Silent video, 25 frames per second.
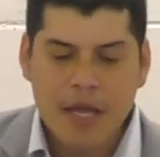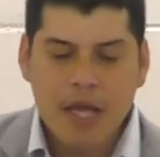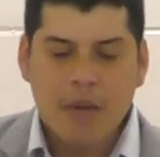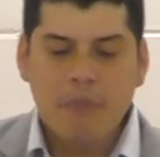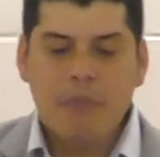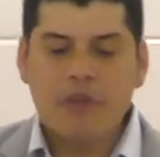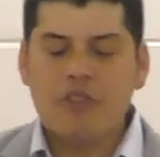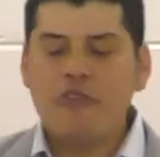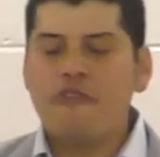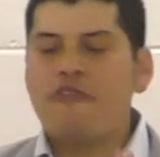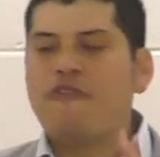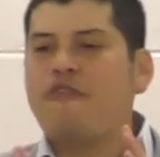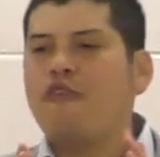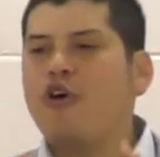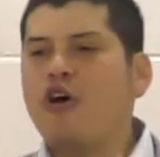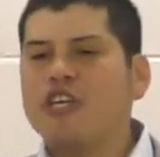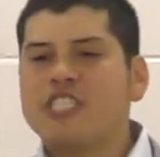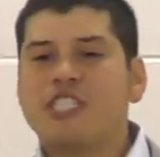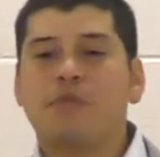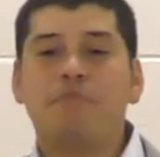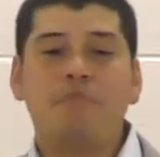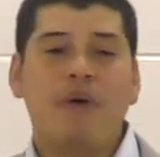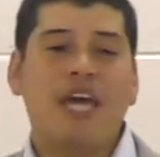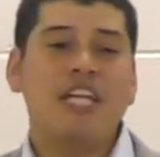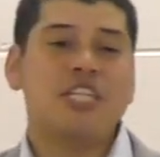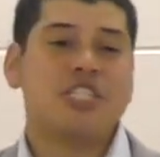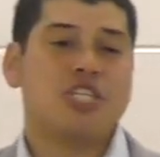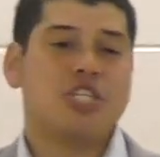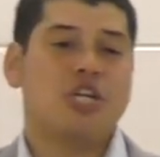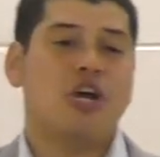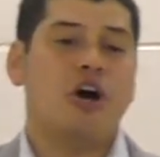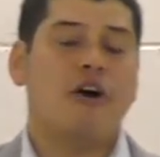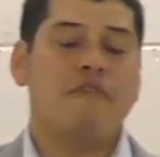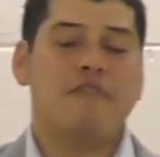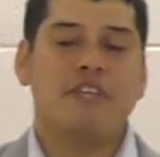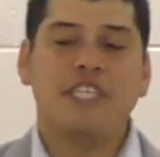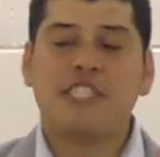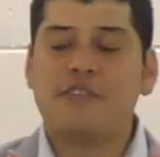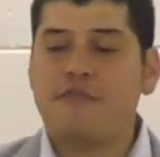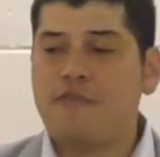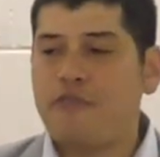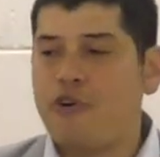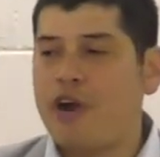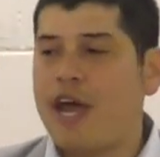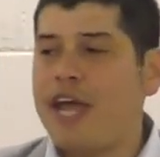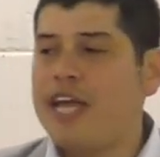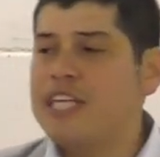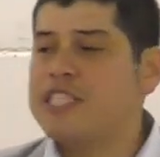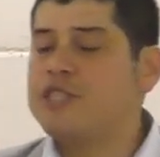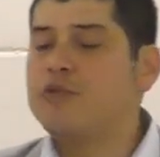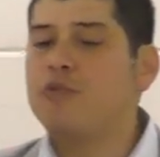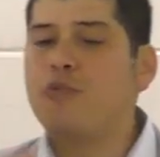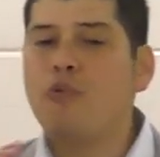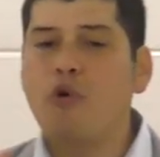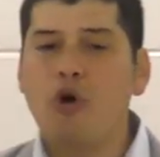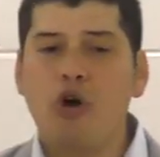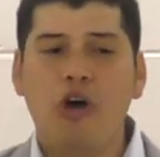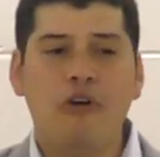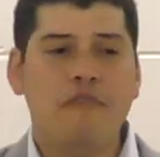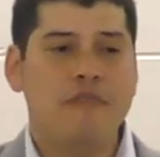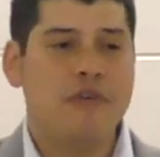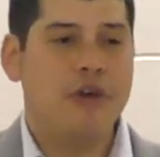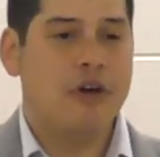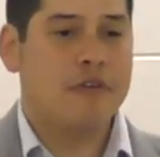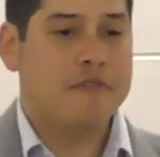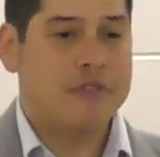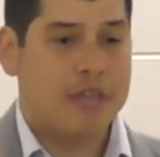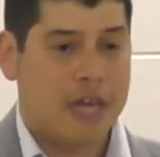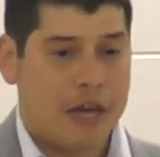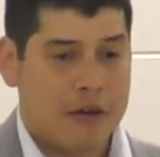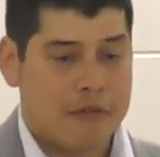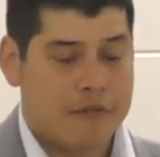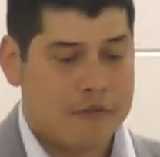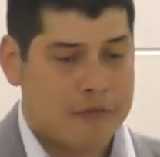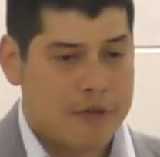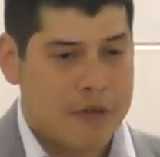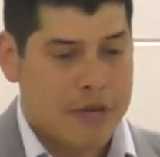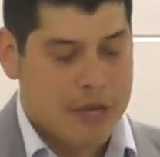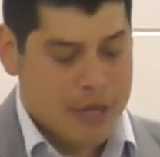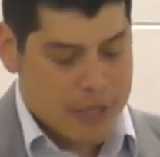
But the first mention of this phrase, worthy of death.